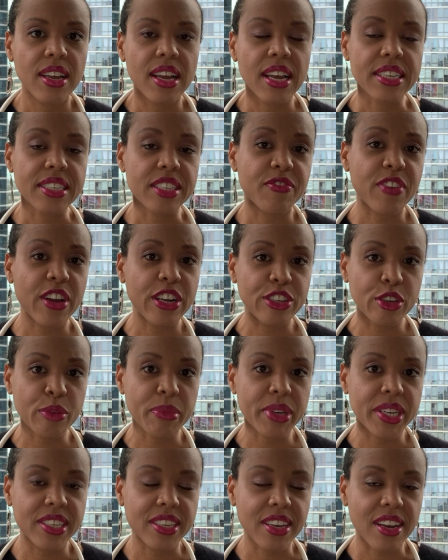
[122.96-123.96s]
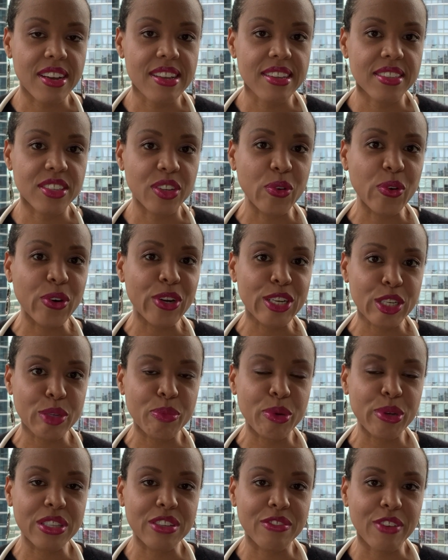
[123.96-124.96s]
as the phentermine does, according to
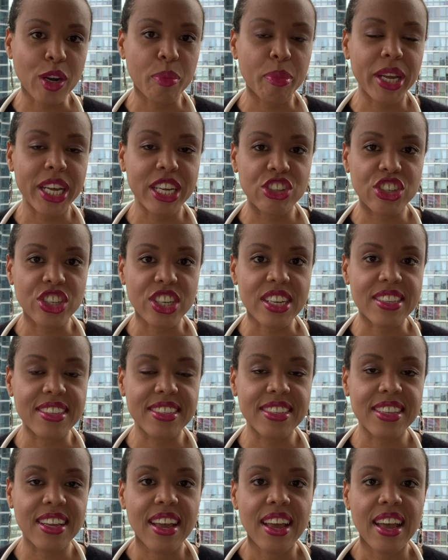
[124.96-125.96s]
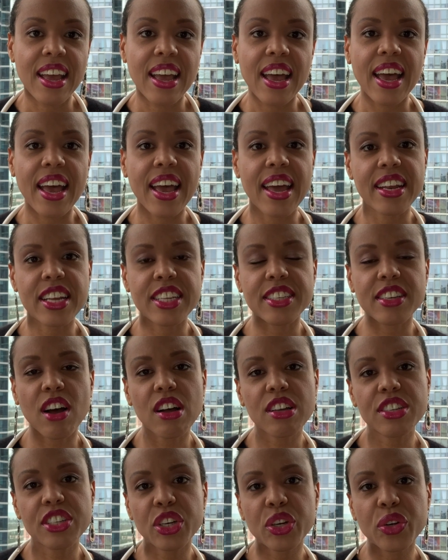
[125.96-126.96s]
most of our patients. And it's
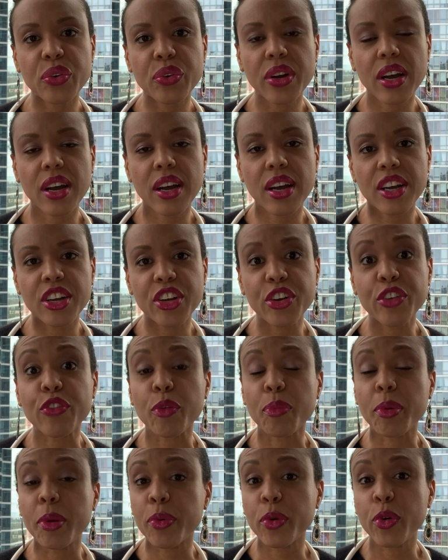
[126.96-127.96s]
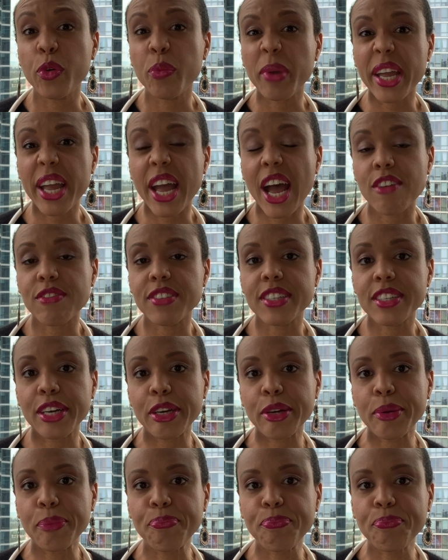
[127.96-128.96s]
also good for people who may have
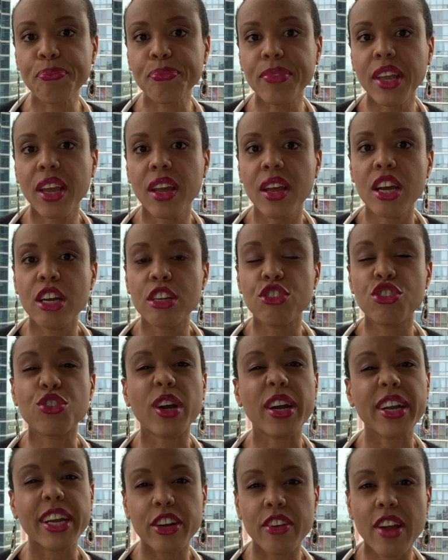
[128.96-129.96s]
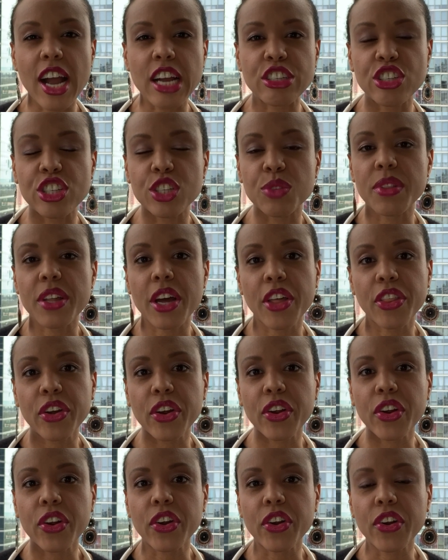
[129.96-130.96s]
some drug interactions with
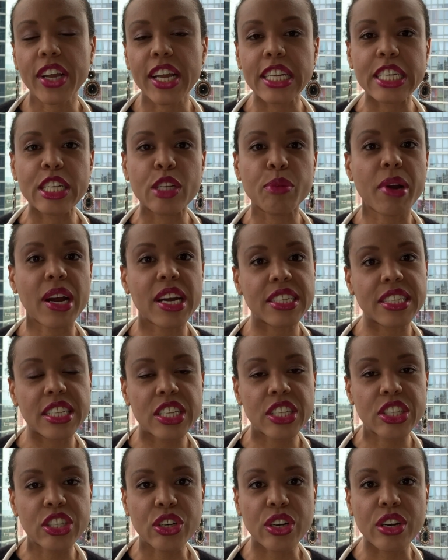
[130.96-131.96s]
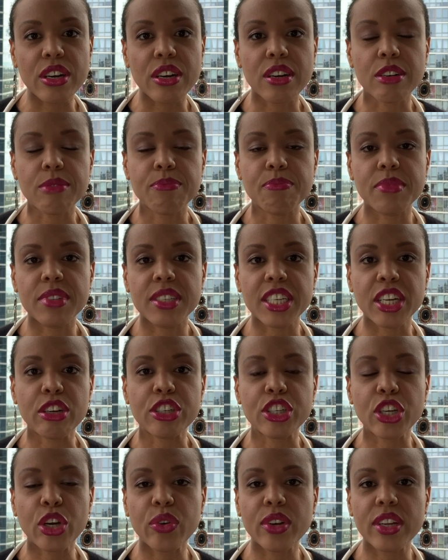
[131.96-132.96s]
other antidepressants or
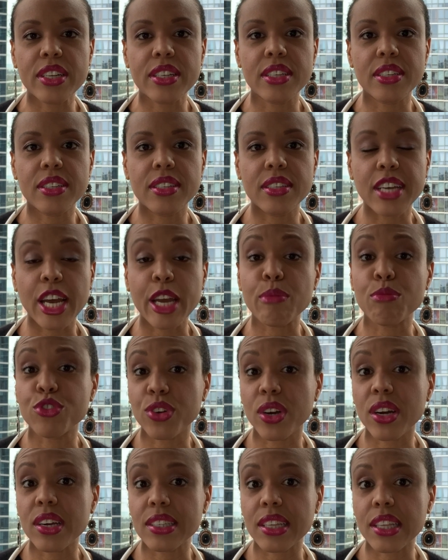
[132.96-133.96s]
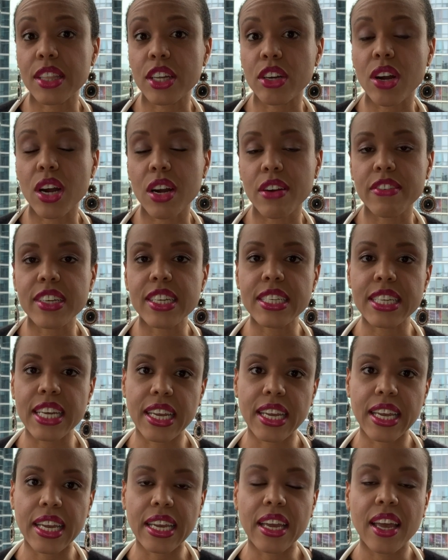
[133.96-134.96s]
serotonin type drugs that they're already
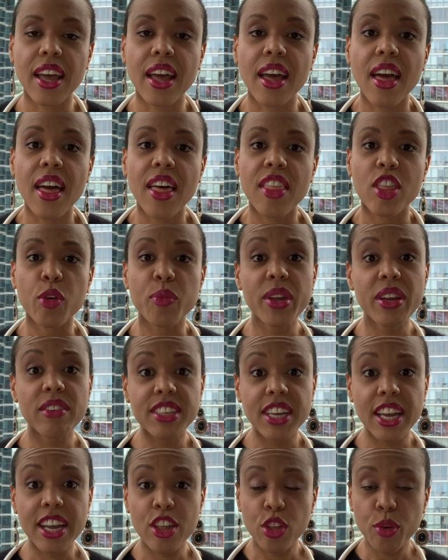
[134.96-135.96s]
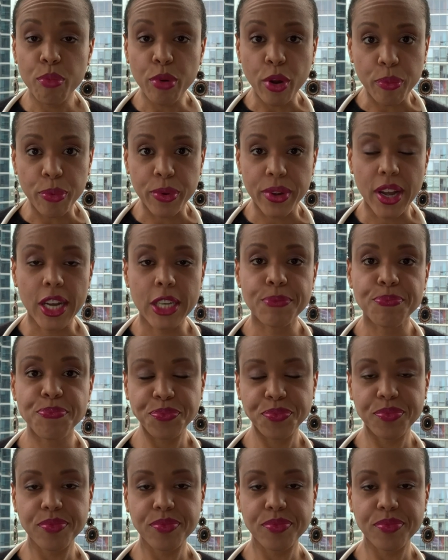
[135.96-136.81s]
taking. Then we have diethylpropion.